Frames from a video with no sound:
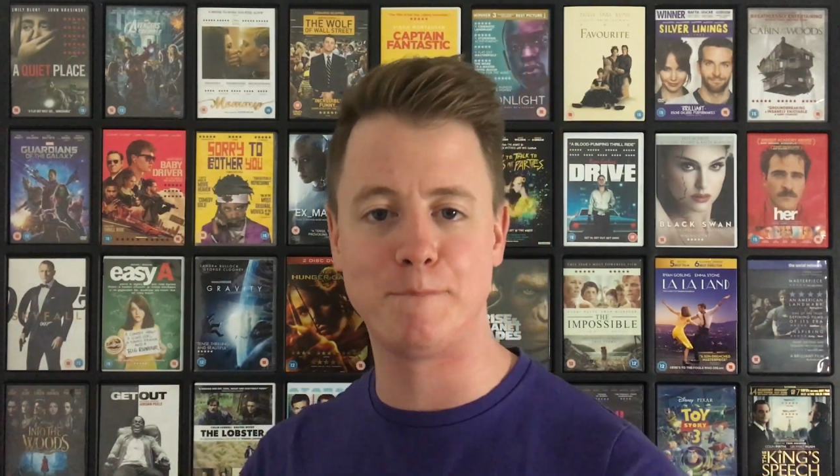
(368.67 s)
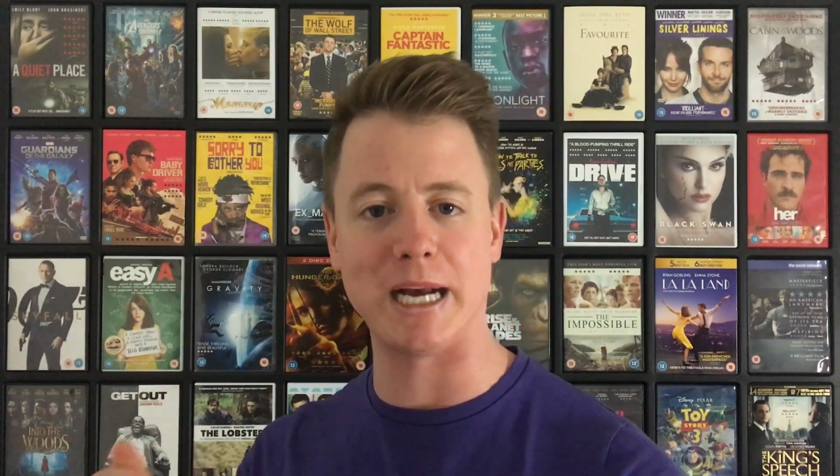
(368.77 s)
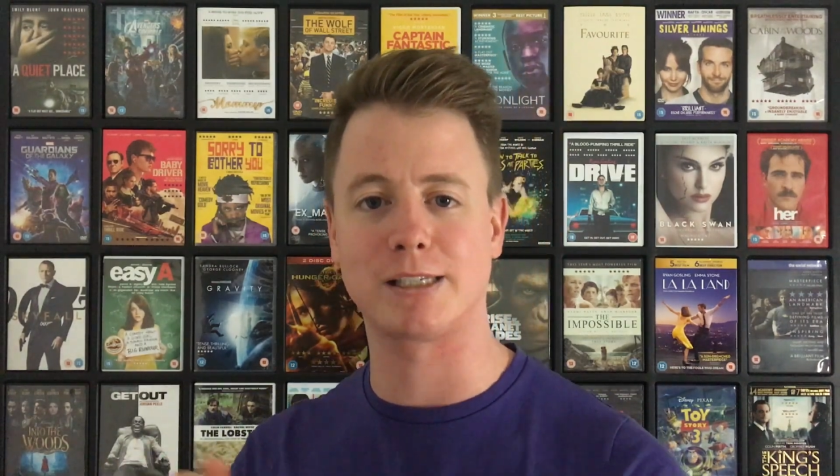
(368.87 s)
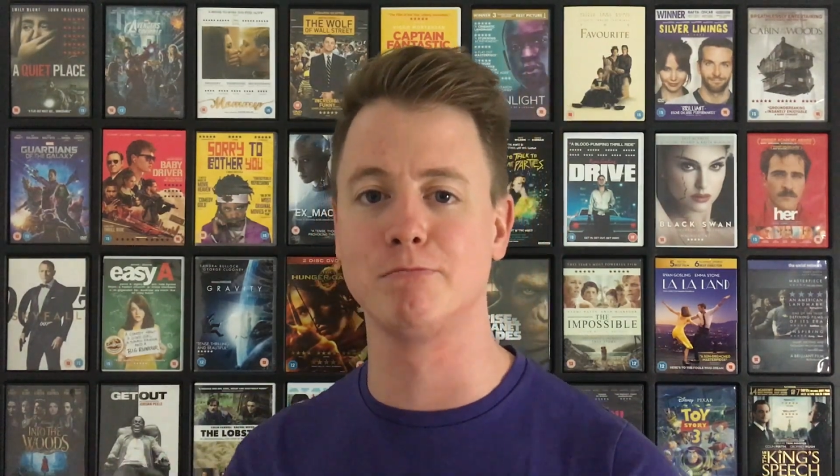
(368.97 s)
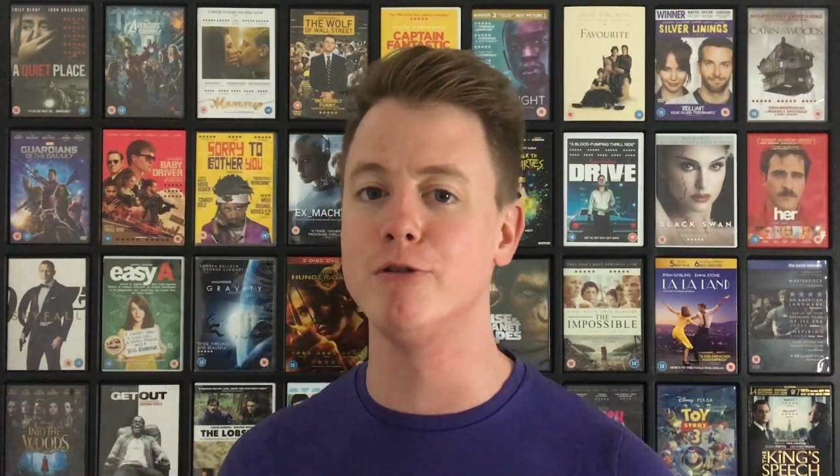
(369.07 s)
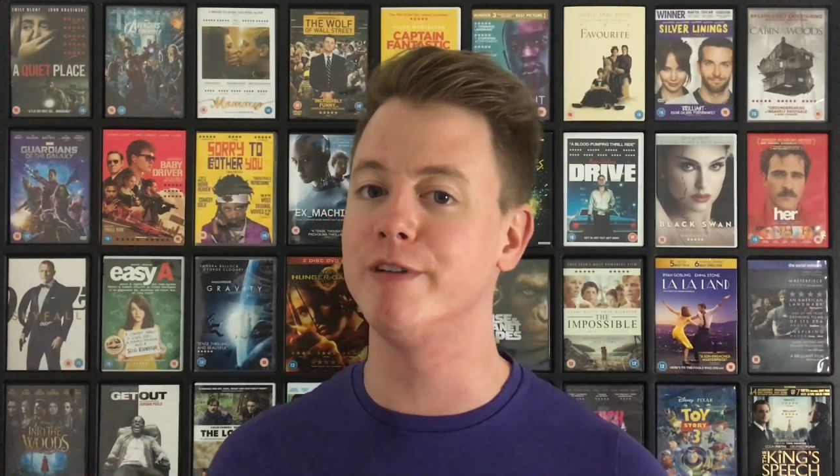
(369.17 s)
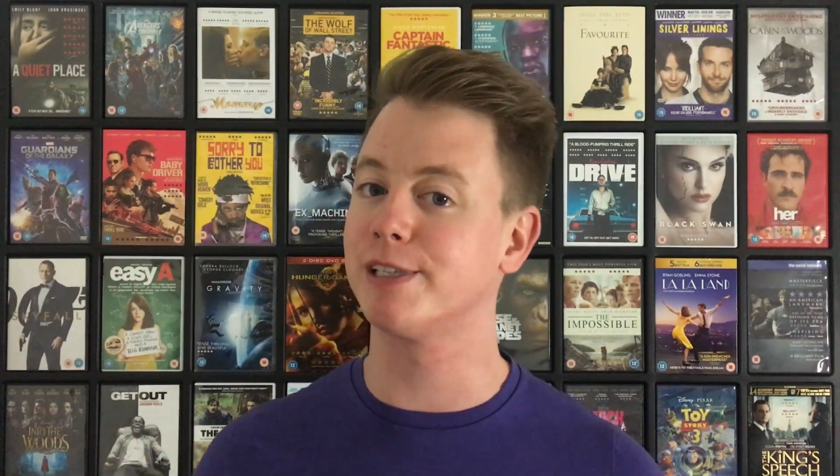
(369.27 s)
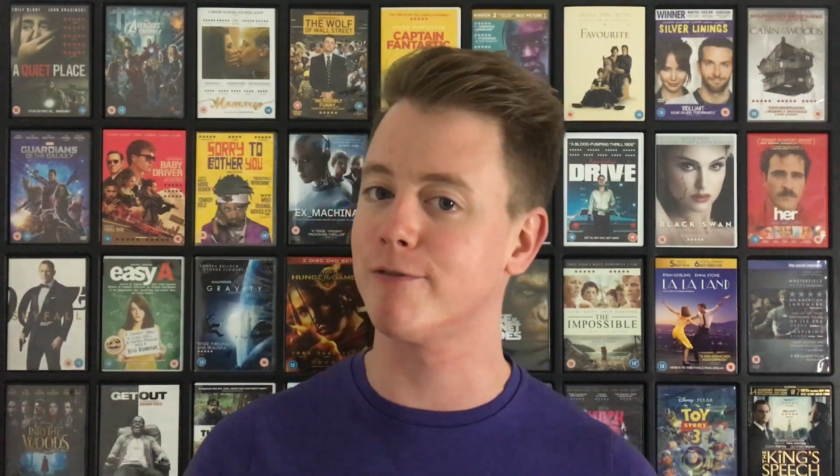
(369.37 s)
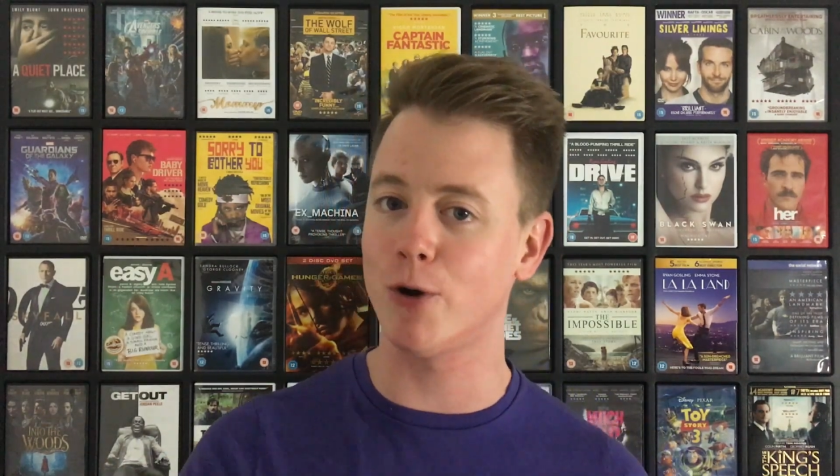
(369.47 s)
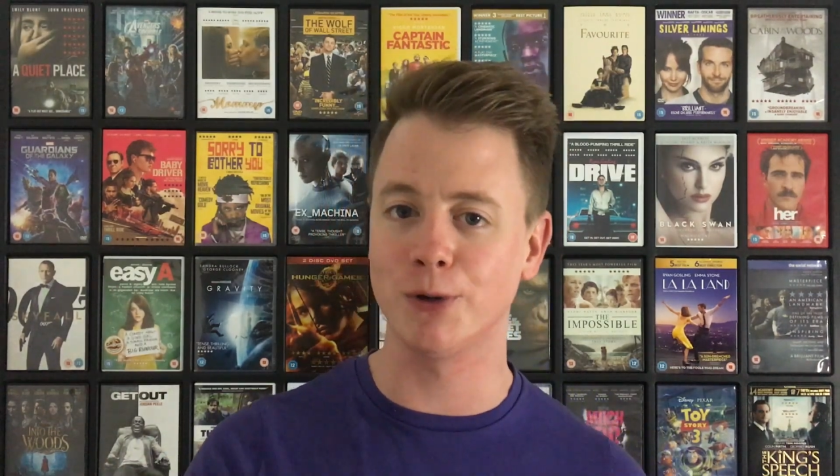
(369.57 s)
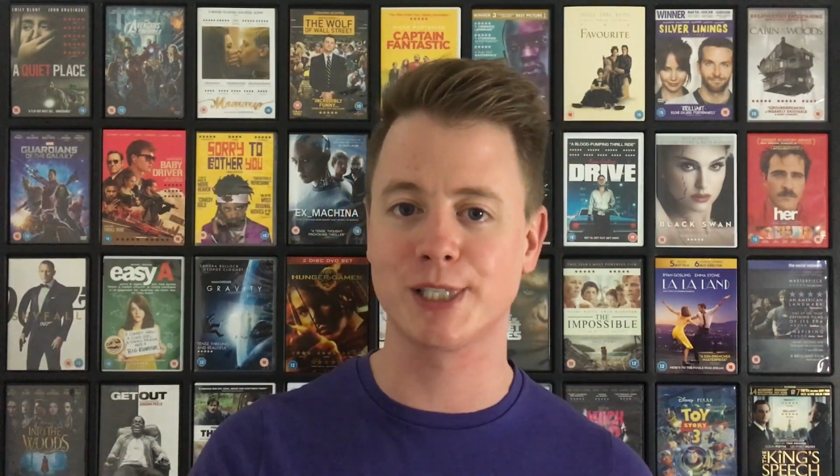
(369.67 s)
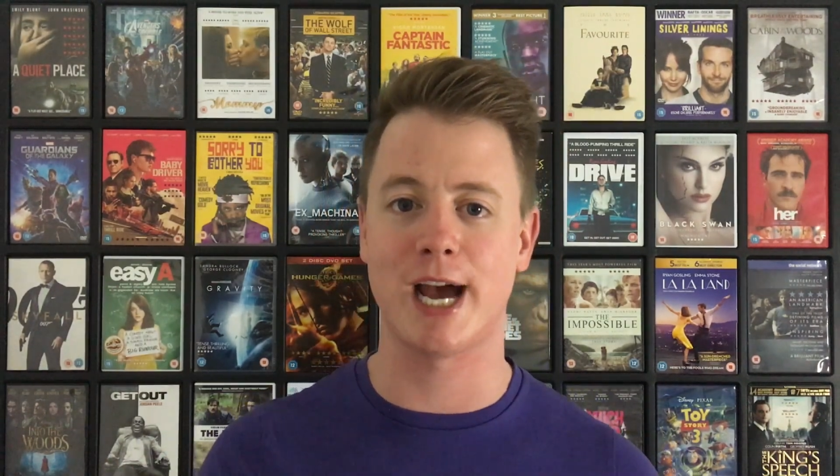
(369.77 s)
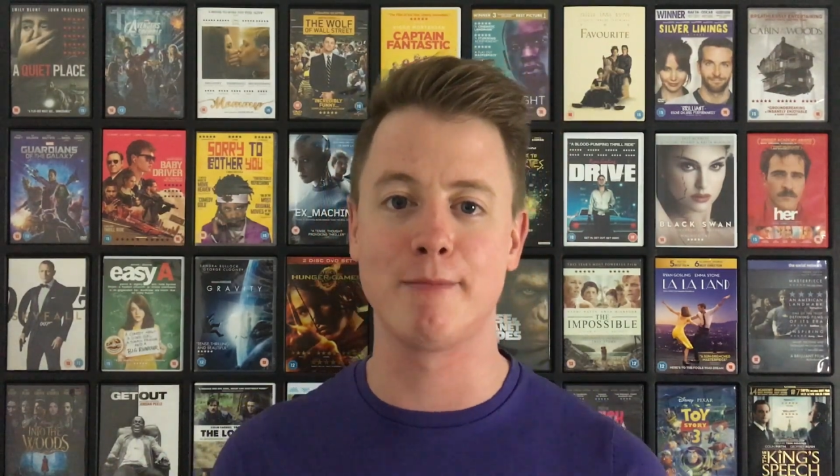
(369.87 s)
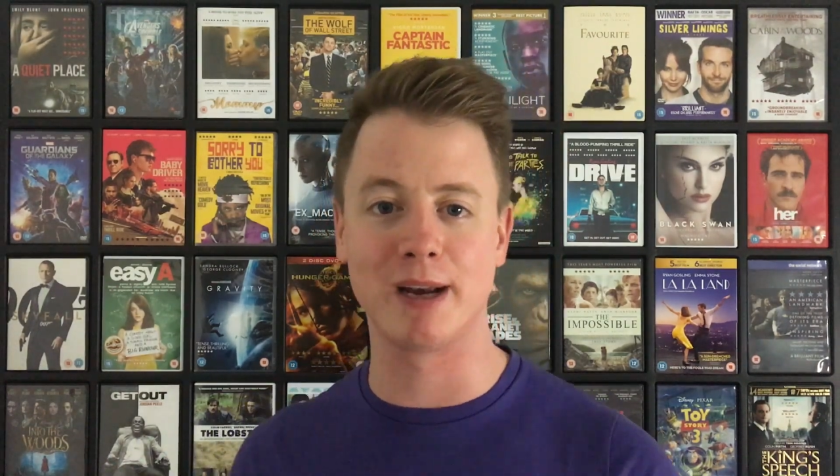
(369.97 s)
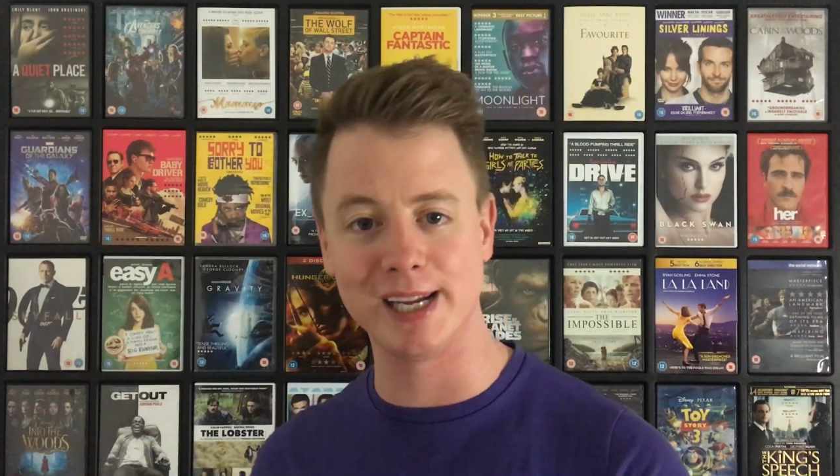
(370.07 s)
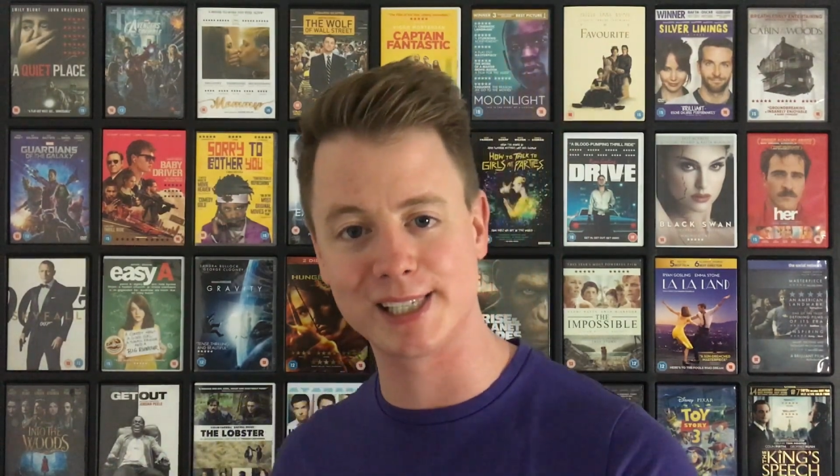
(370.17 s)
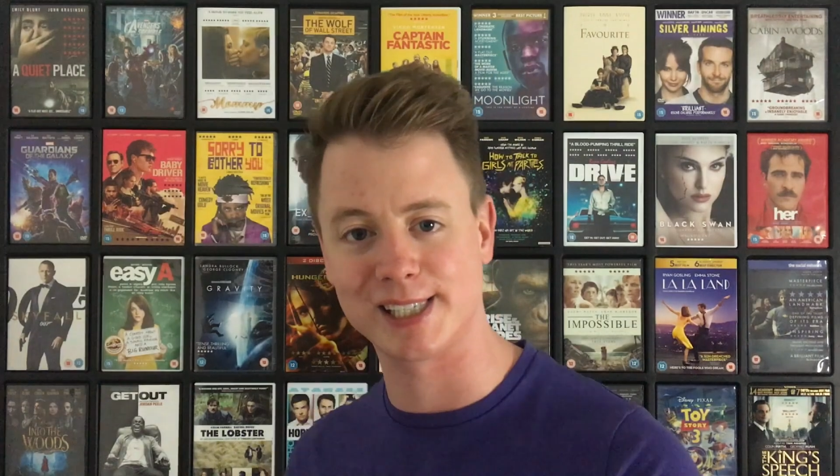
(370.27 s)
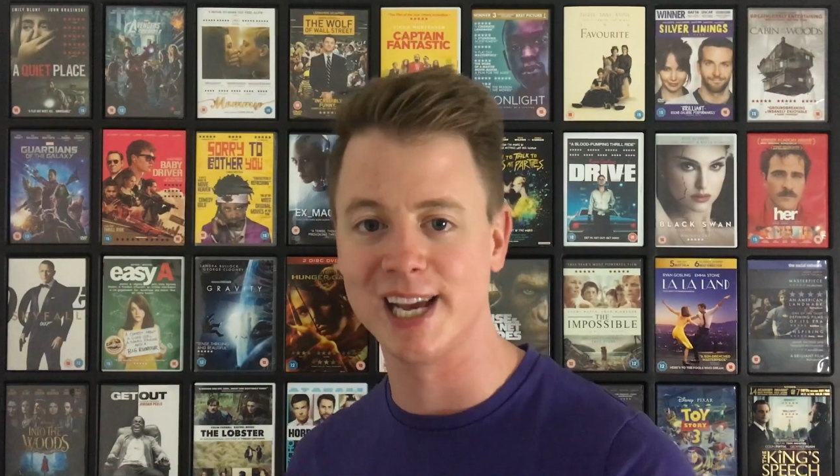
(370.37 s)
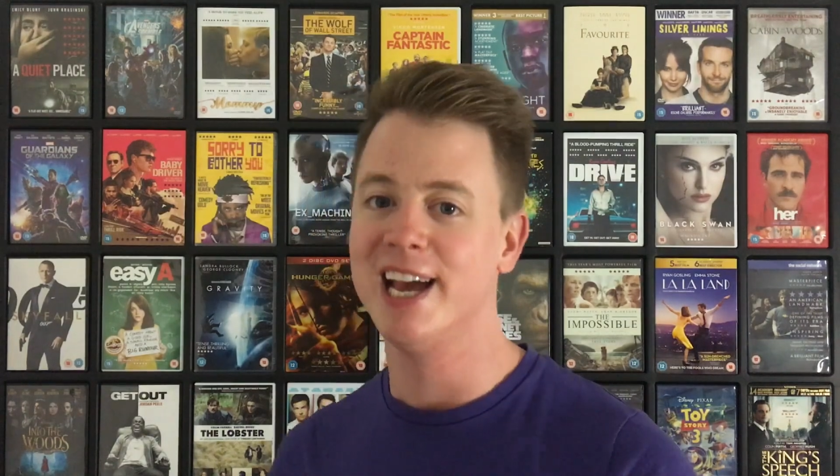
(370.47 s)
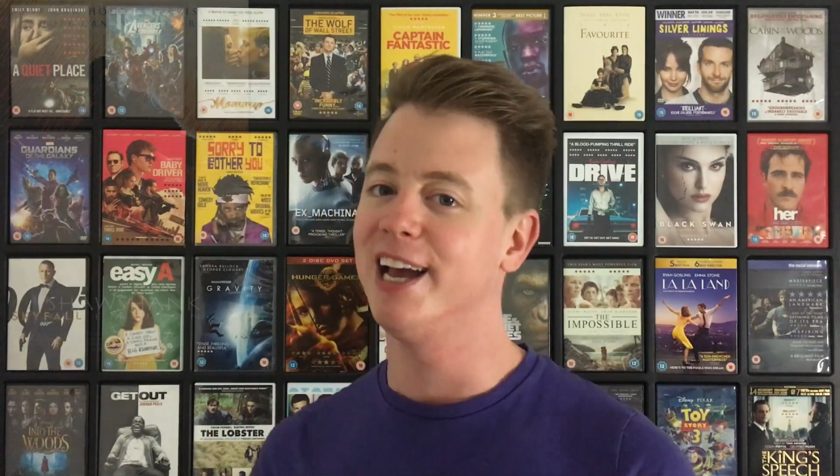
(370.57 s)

best movies of all time lists.